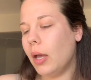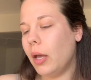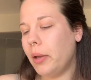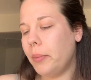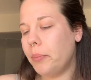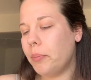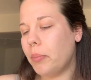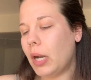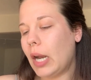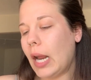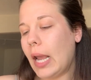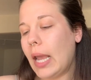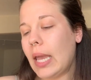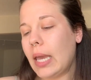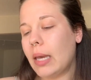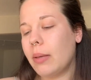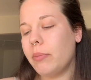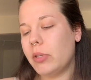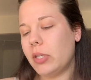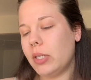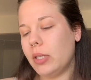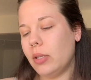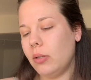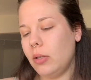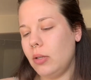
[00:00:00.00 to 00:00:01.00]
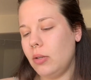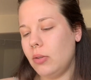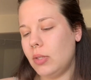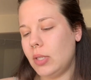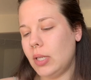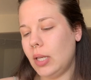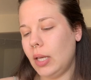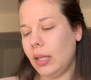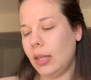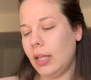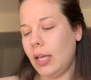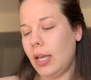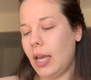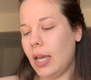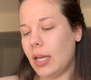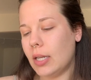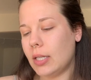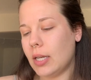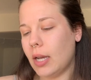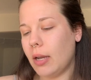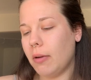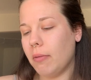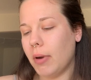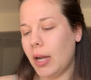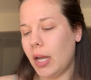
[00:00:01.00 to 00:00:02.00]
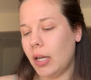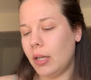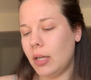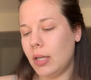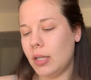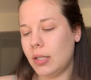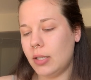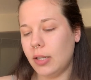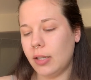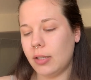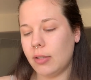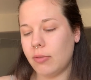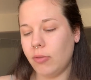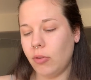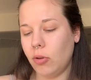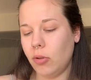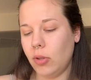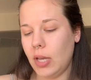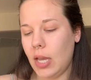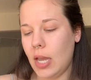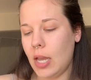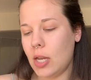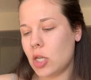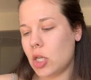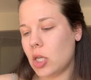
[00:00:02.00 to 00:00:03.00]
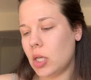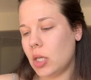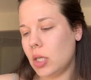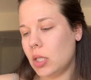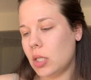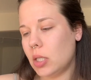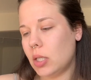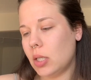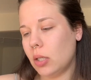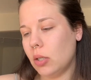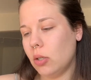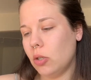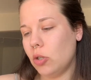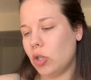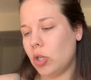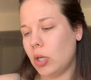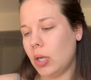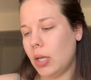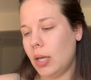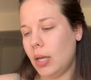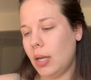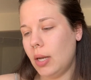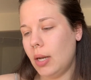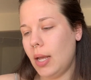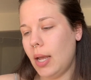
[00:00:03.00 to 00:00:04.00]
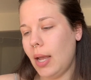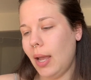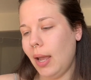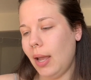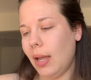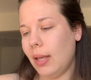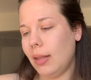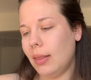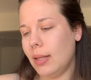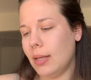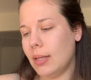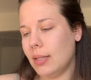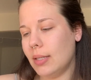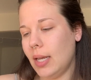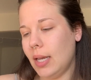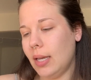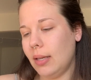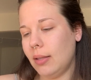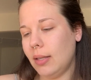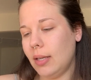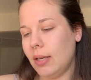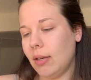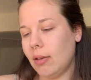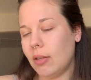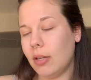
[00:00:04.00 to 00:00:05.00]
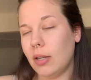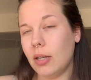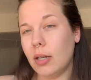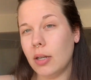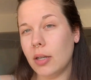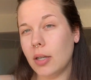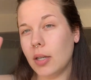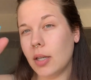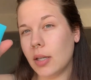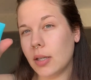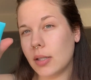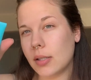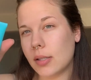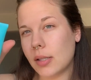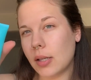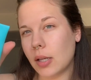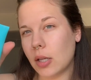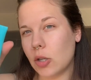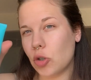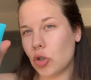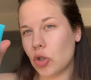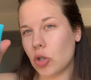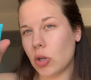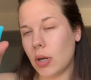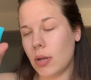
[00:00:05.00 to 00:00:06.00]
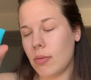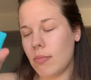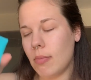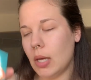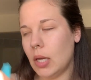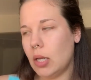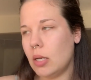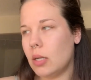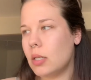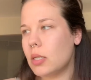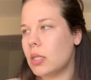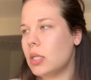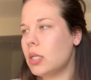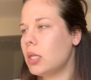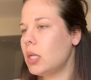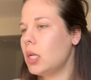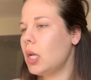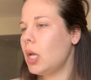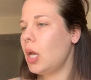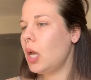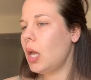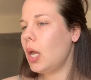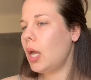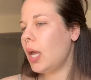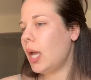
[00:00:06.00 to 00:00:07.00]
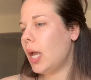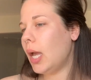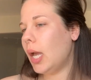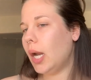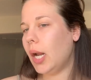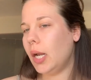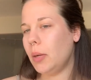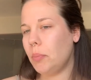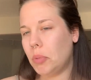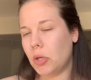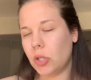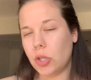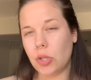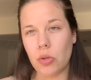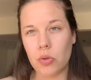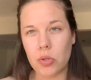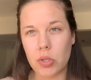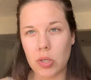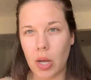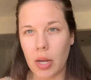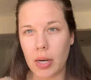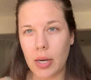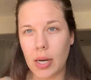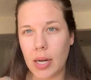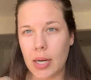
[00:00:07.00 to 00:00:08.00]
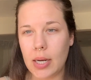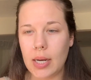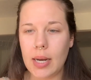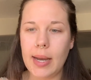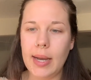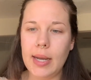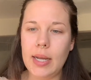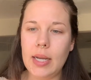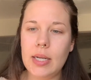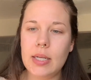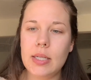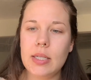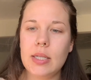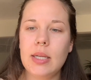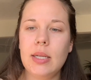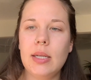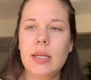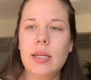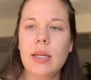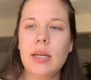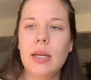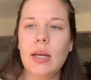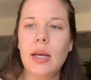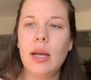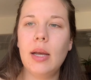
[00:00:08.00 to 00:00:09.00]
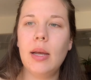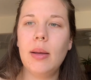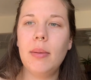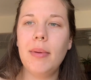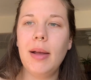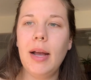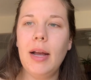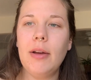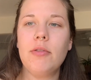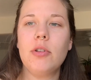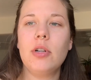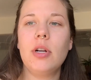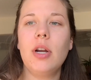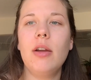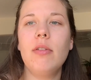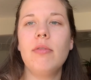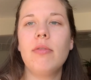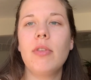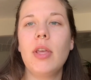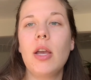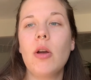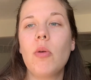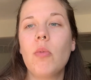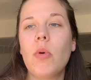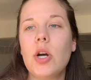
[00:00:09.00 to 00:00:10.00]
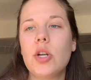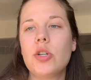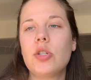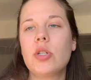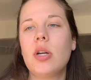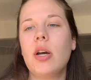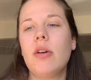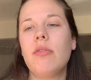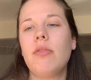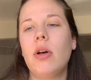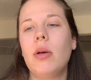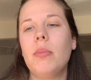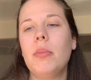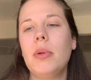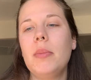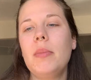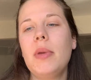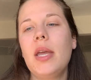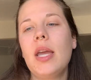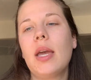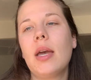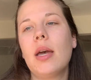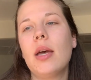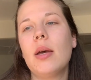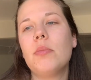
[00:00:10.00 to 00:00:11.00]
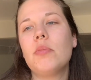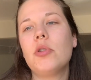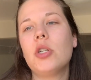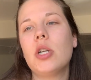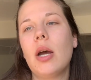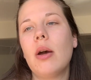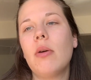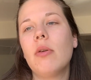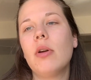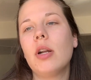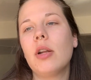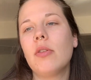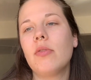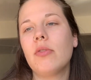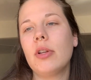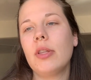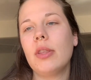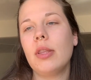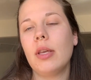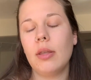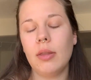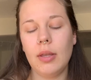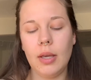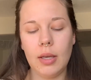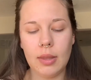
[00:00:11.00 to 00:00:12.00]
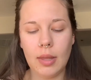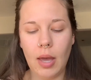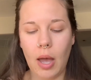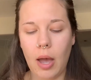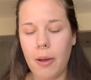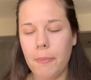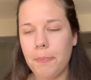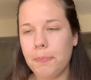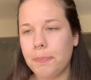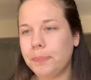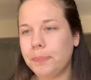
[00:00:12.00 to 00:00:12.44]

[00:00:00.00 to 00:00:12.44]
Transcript: But I am still using the anti-redness exfoliation solution and the daily clearing skin treatment. And I put those on at night after I've like washed off all my makeup, showered, everything like that.